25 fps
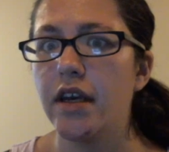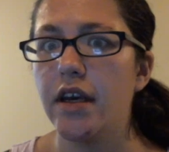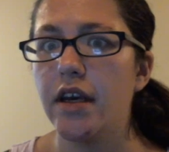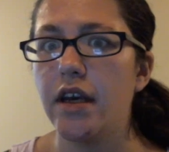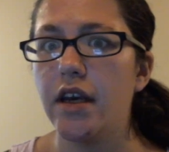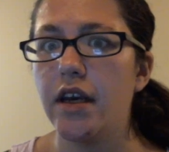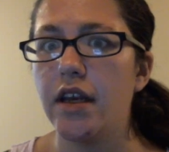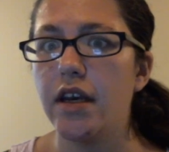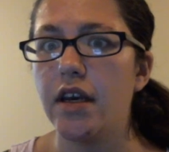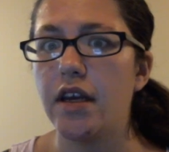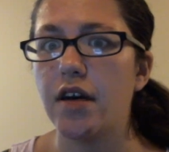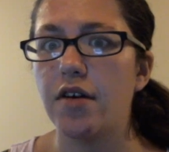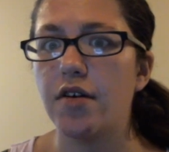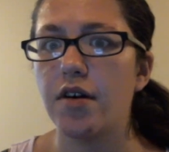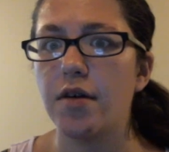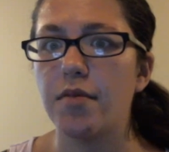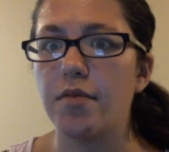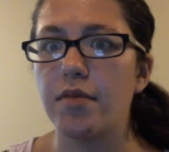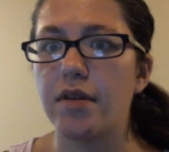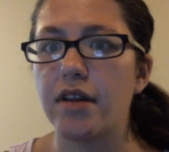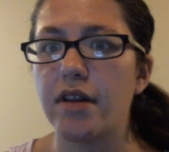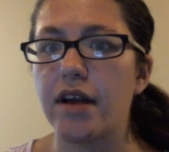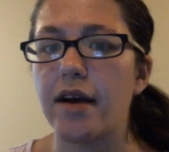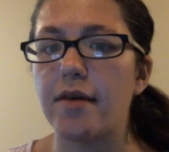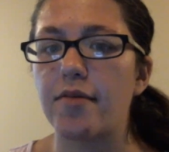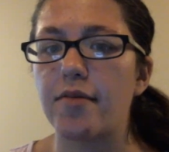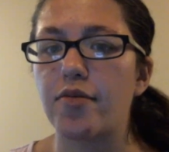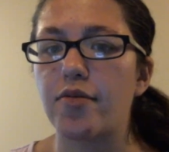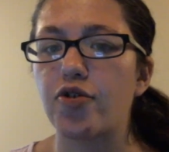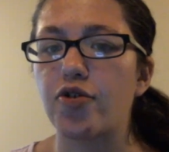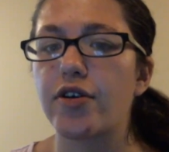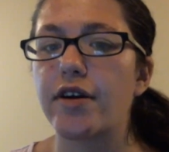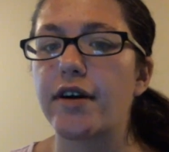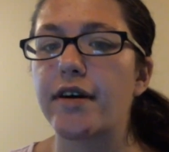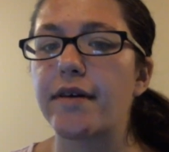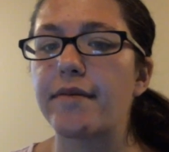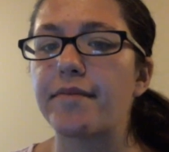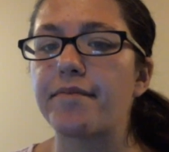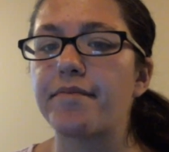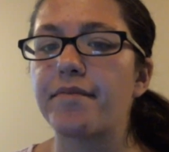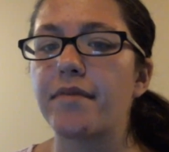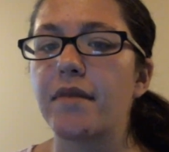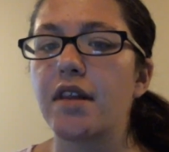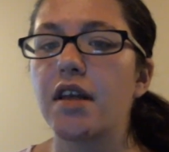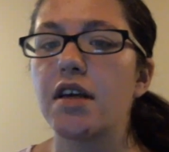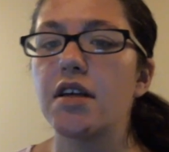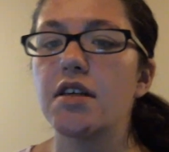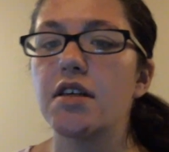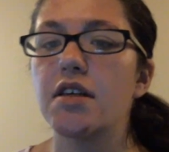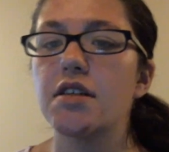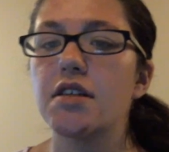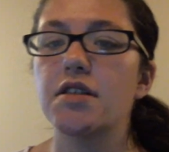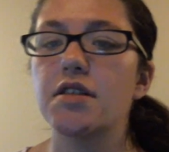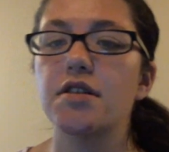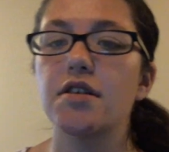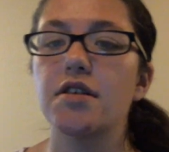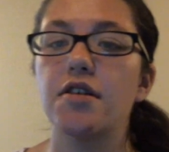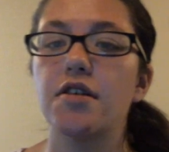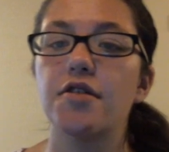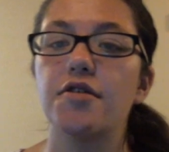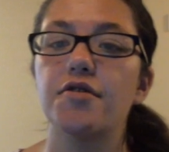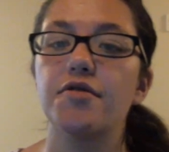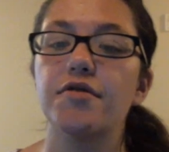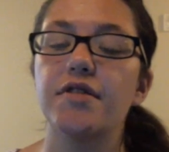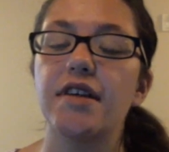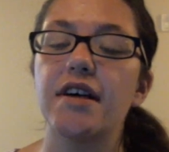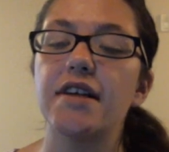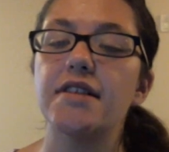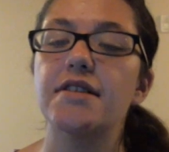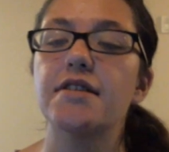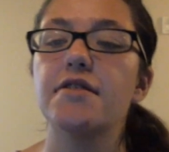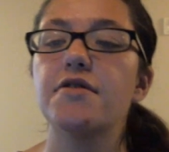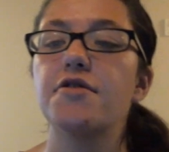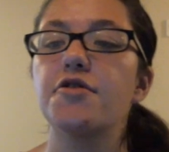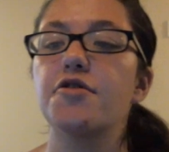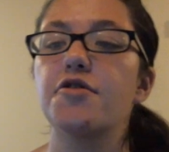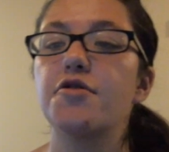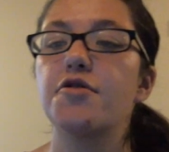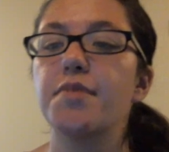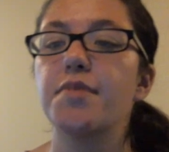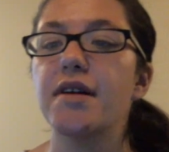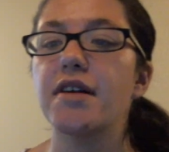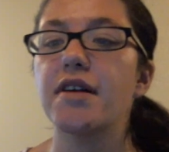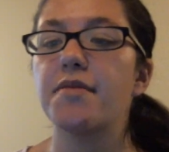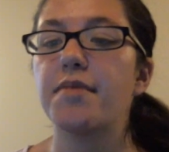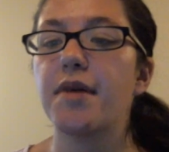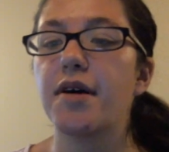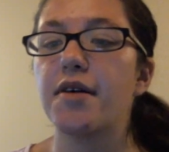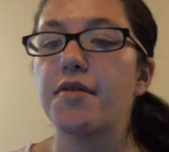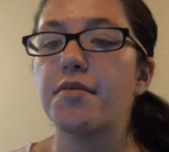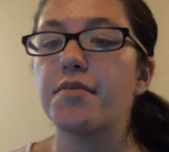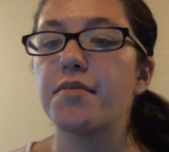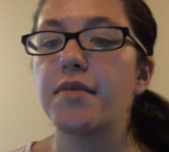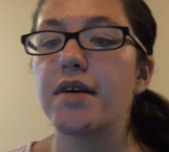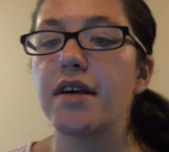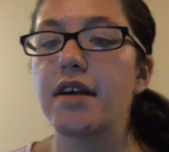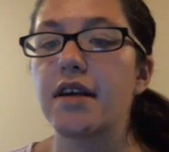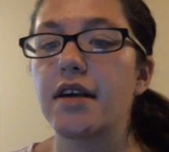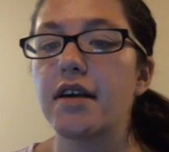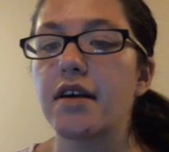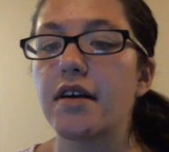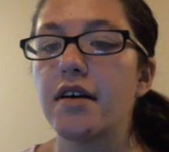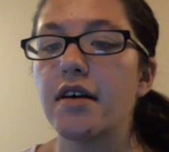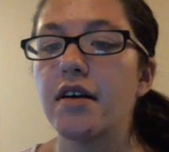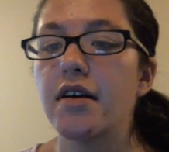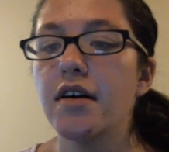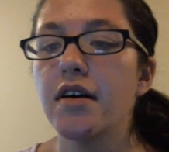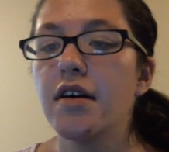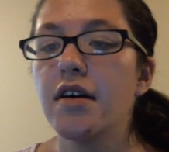And now I'm blabbering. So that's a little bit about me.